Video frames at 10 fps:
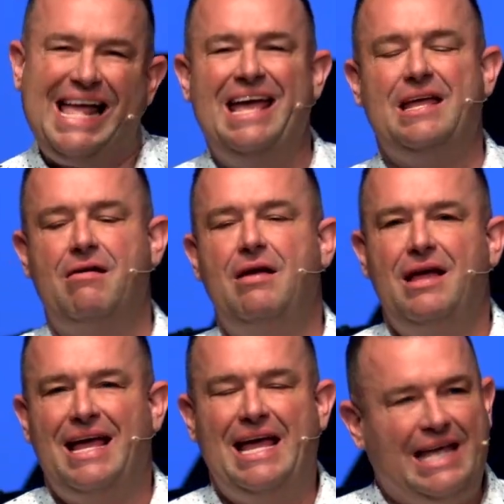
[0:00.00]

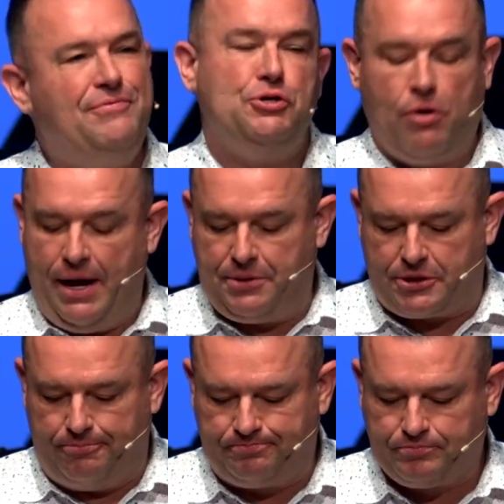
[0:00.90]
He gives you
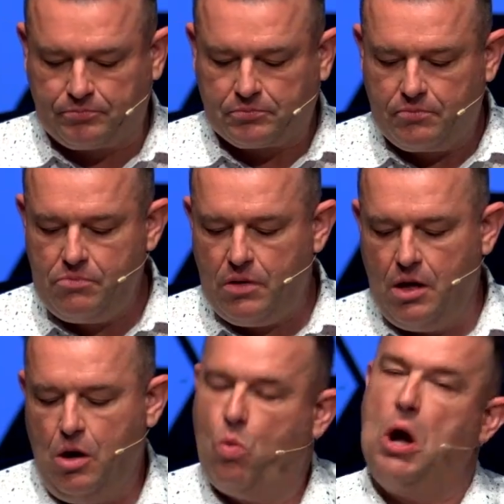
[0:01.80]
grapes.
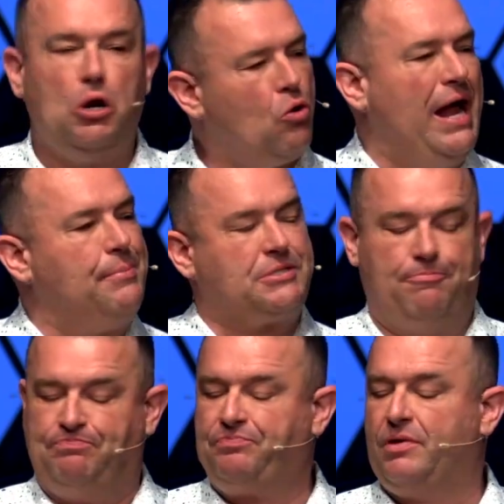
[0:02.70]
What are grapes?
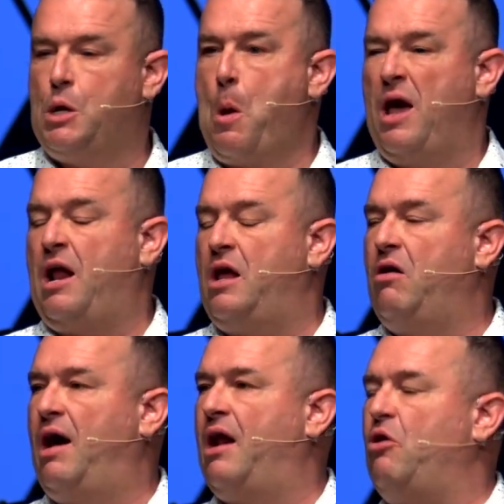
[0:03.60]
And
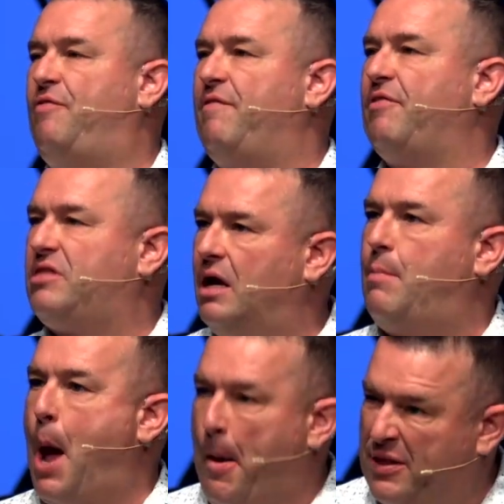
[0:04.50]
I don't know if you've ever thought
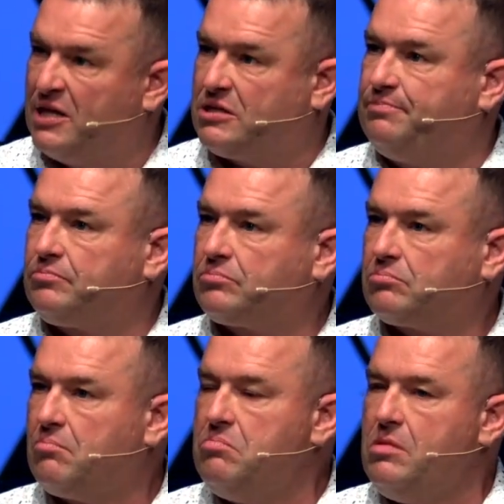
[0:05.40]
about this
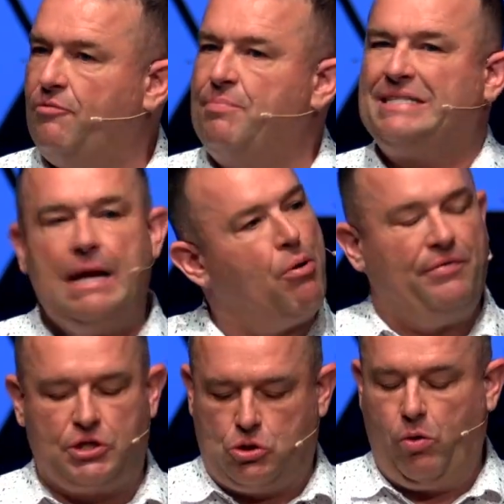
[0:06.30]
from the standpoint
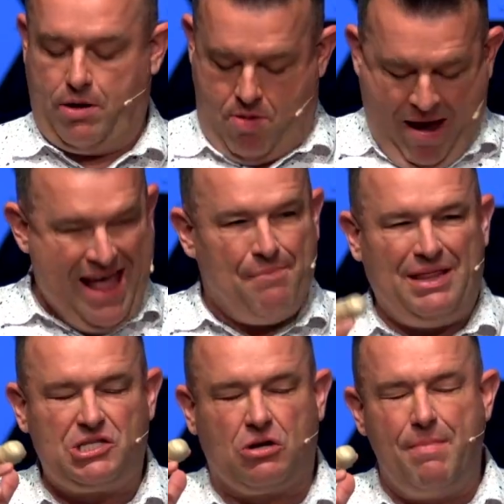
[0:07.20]
of the story,
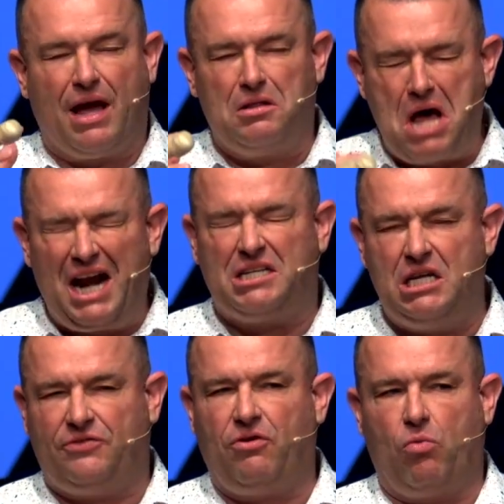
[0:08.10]
but this is going to make a lot of
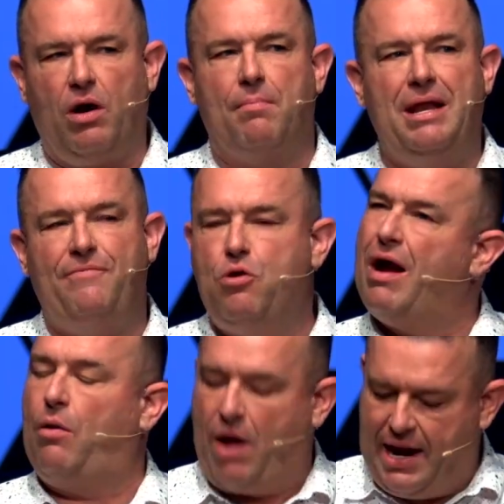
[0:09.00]
sense for where many of you
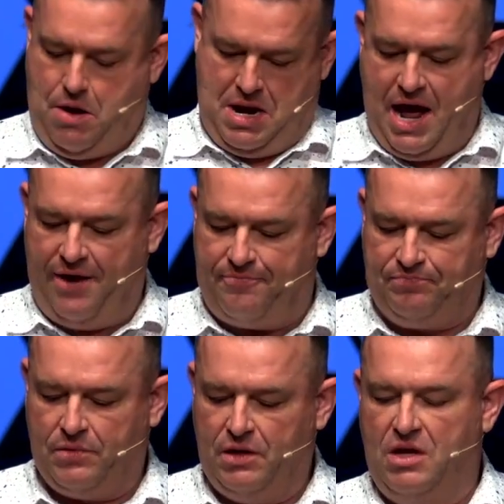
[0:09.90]
are at right now in life.
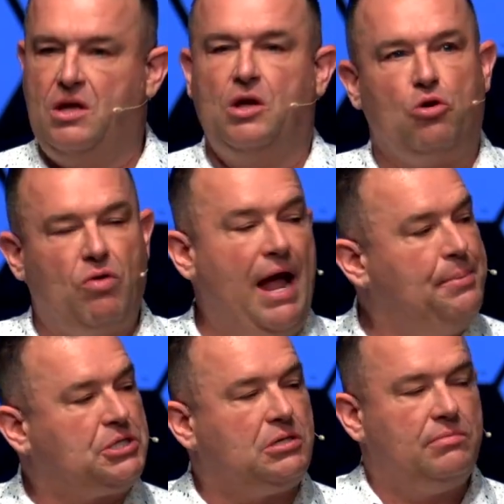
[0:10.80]

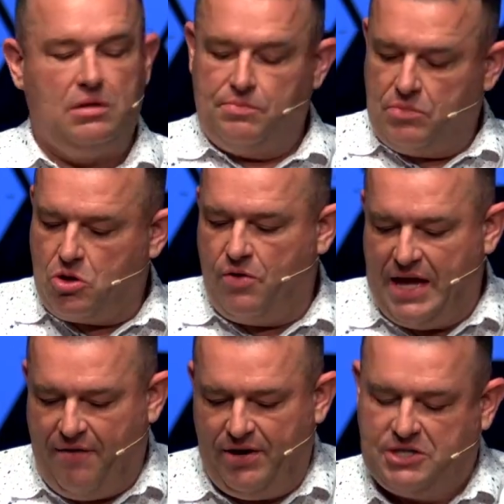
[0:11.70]
Grapes are
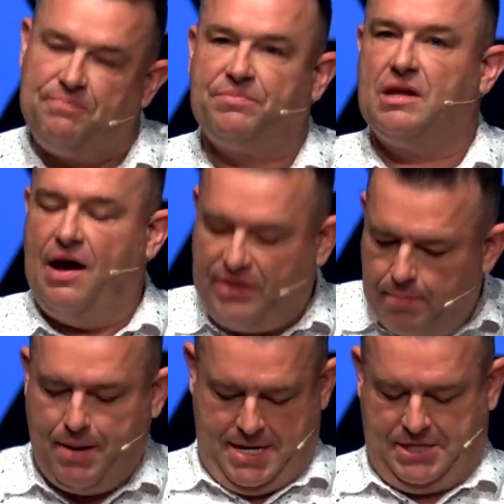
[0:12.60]
the evidence of the
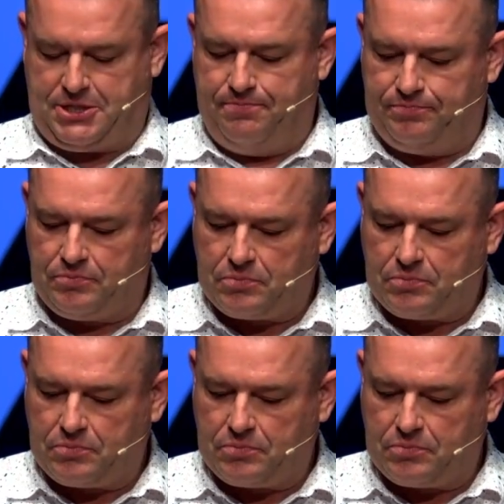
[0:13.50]
abundance.